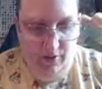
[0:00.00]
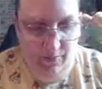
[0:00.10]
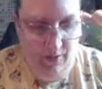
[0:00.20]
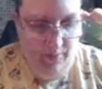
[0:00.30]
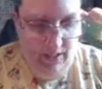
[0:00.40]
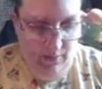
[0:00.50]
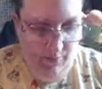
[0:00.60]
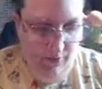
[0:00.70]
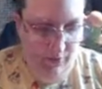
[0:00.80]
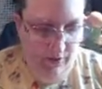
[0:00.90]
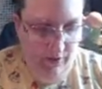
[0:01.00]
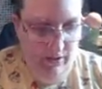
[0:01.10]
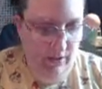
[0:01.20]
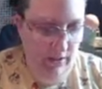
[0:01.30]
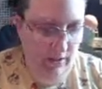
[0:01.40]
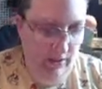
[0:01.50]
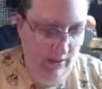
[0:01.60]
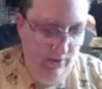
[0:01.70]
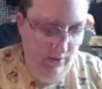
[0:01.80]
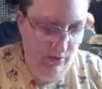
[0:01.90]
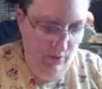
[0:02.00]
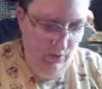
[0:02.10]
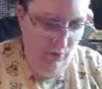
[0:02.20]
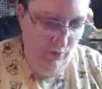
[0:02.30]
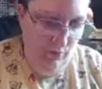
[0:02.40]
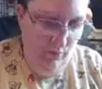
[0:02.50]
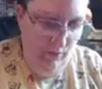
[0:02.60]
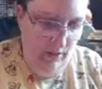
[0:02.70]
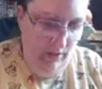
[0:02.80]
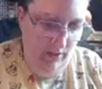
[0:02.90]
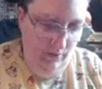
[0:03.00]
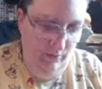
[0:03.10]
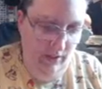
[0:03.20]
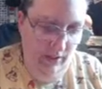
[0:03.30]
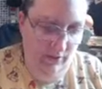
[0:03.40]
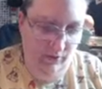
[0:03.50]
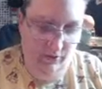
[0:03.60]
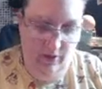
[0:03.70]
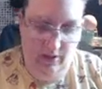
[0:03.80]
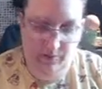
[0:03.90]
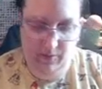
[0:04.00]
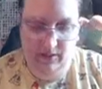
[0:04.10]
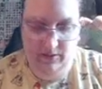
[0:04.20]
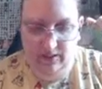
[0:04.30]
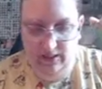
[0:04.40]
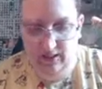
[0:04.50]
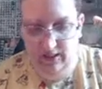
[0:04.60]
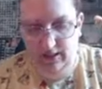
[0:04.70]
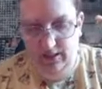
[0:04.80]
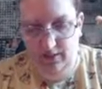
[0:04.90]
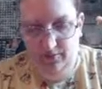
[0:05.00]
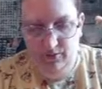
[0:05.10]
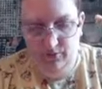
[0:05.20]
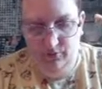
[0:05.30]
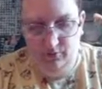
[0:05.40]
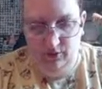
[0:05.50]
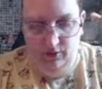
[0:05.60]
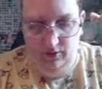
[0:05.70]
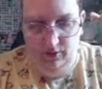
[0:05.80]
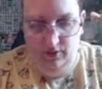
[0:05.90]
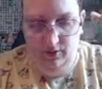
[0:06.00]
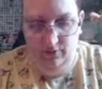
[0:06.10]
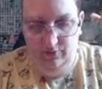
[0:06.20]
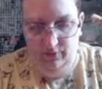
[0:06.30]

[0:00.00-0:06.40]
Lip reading: my paper, into my regular crafts, because I absolutely love